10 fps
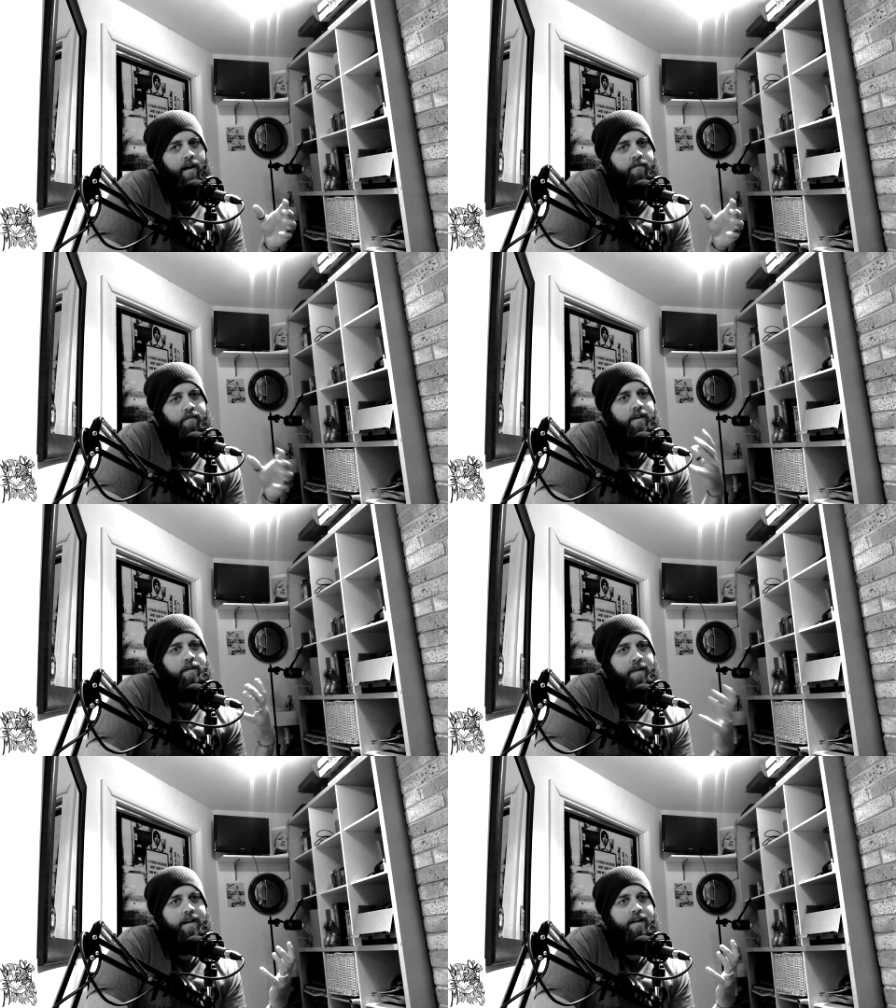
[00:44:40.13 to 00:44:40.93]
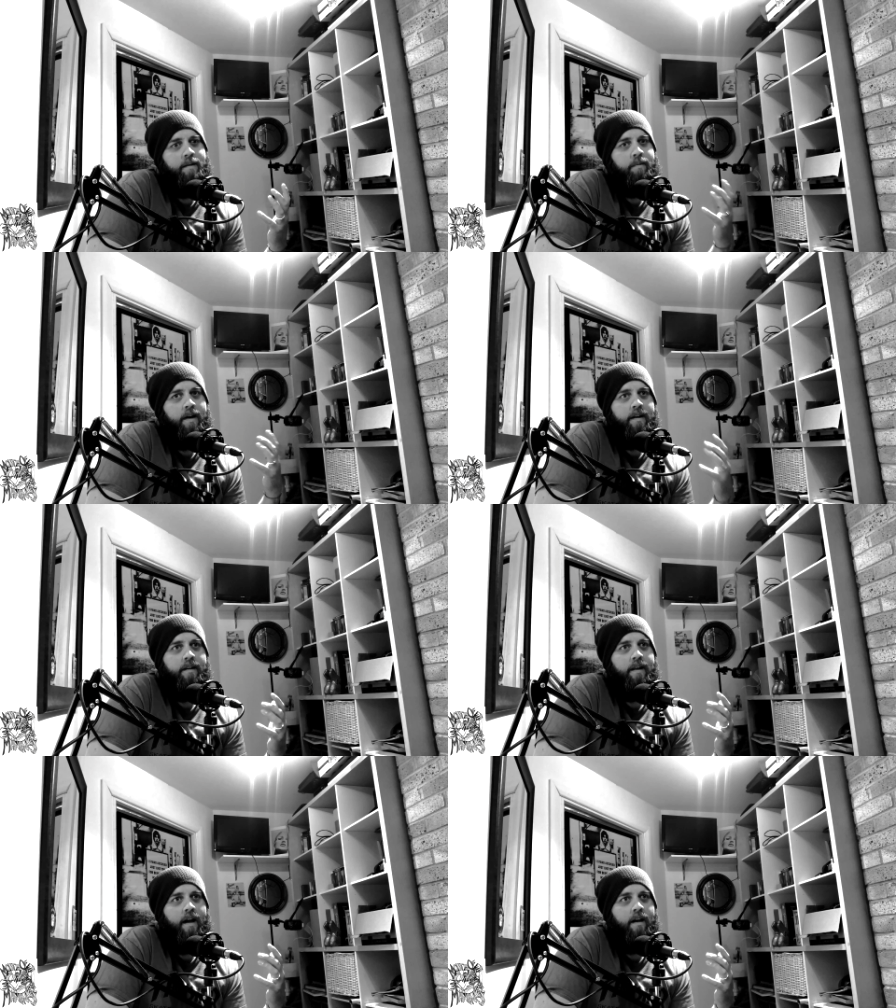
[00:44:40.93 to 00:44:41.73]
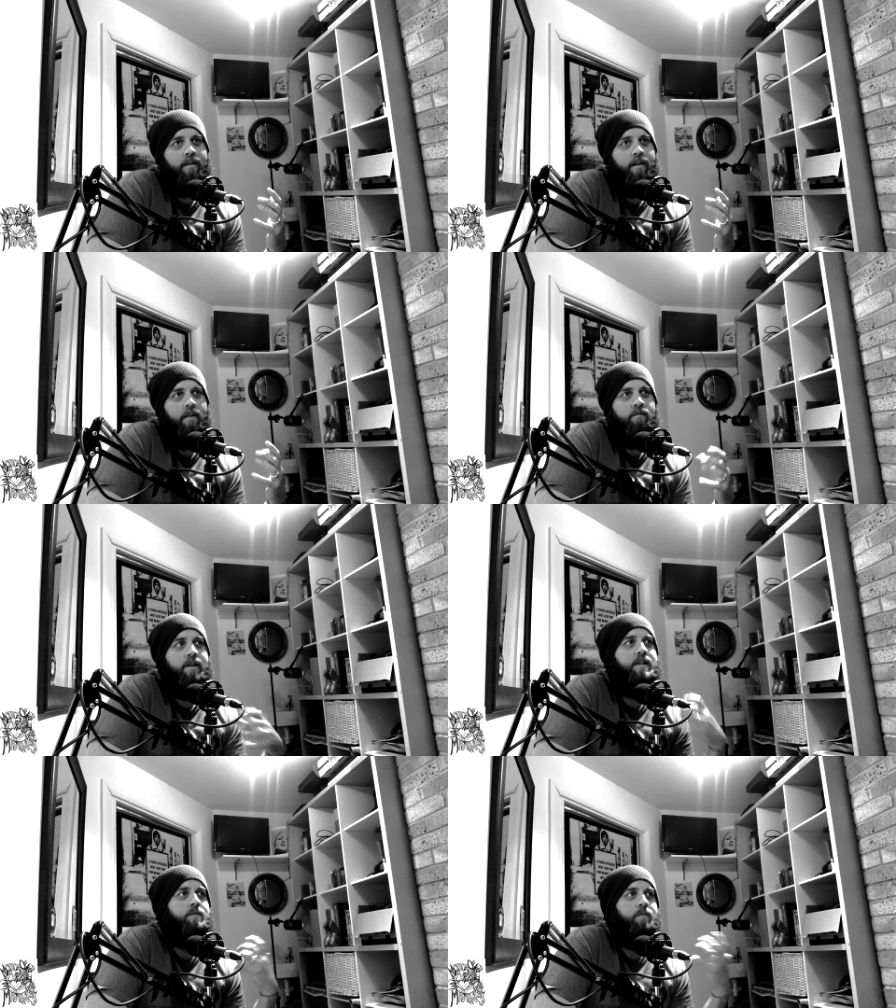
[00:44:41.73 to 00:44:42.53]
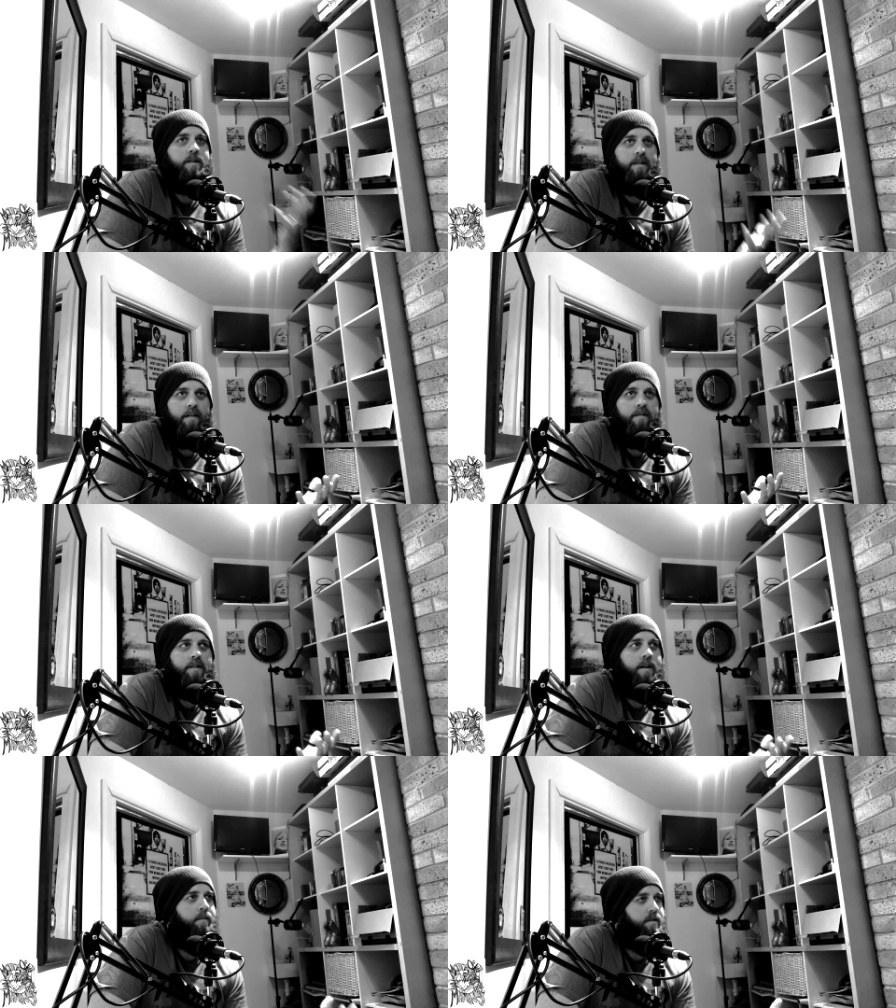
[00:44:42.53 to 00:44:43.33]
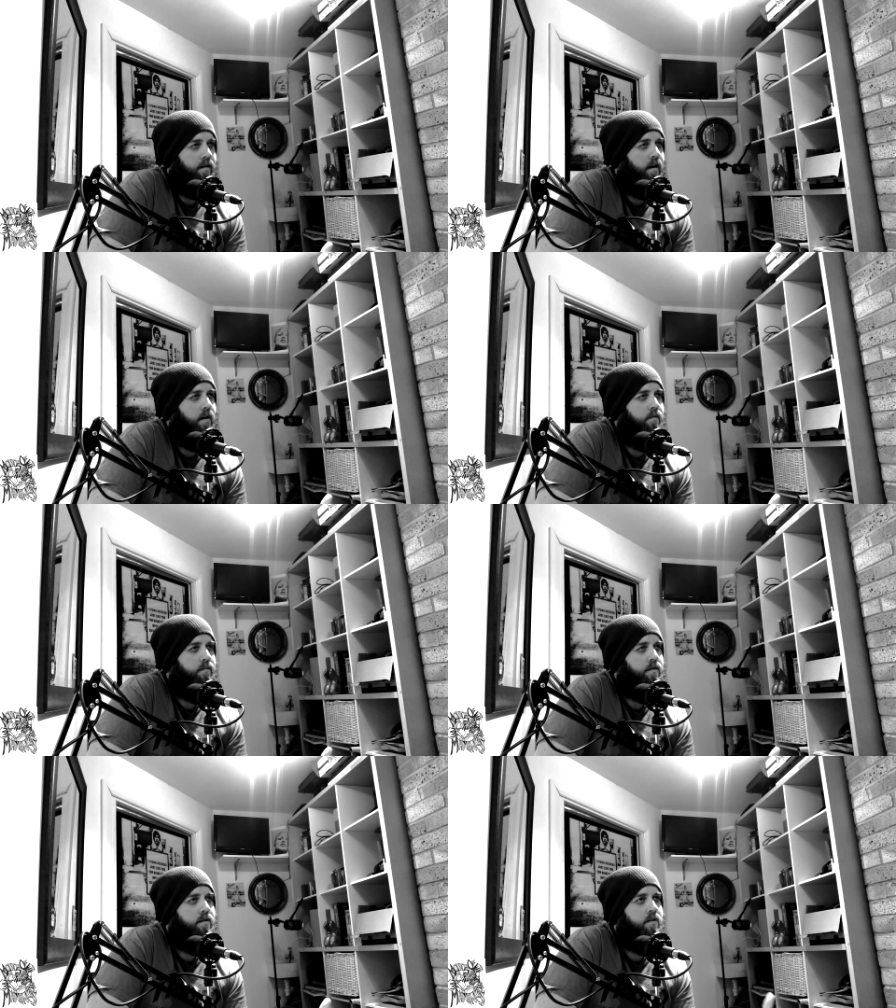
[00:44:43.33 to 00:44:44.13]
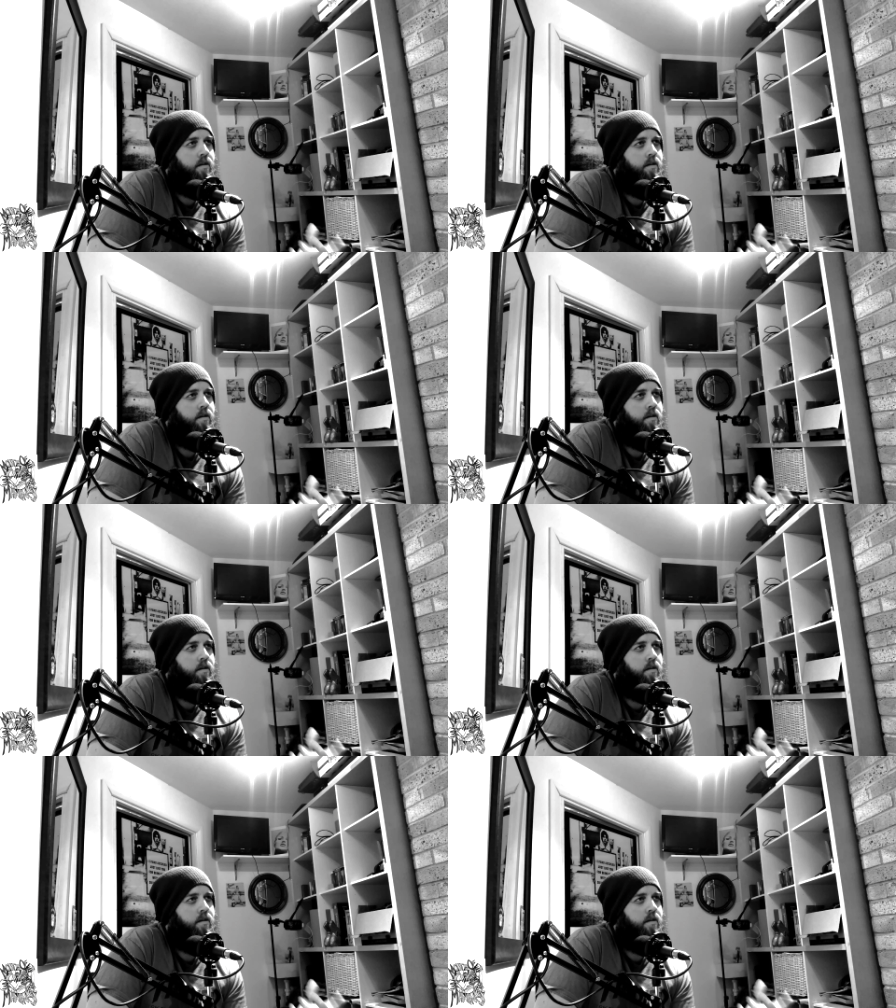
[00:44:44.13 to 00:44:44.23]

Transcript: Fundamentally breaking down like the reason why television come into our homes.